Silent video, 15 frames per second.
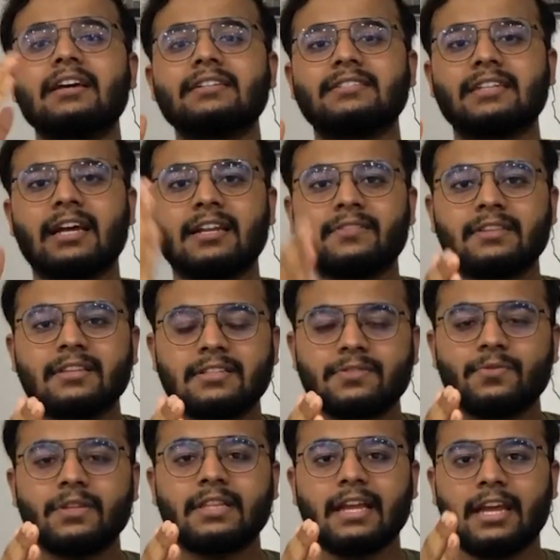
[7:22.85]
Share this
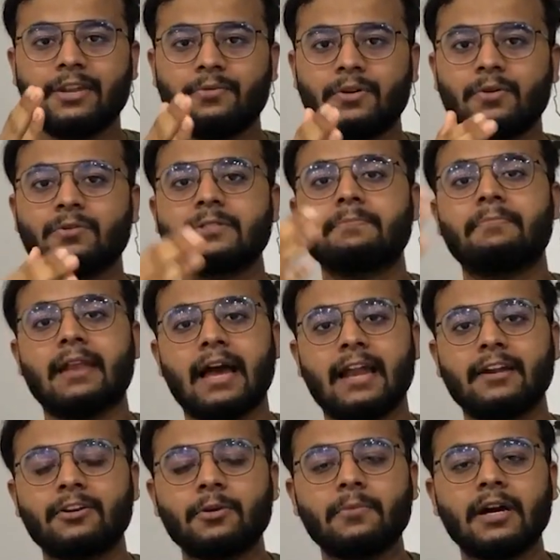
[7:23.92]
with anyone who's
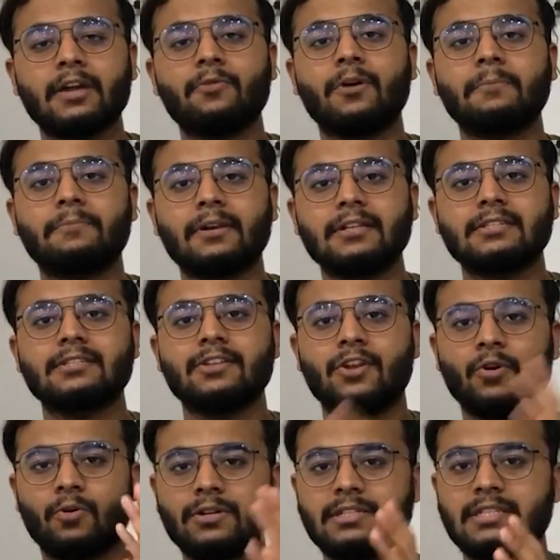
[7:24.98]
planning to buy a OnePlus
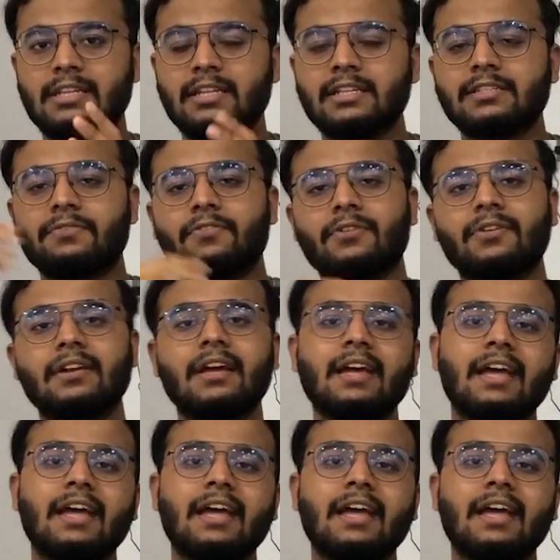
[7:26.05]
Nord series phone.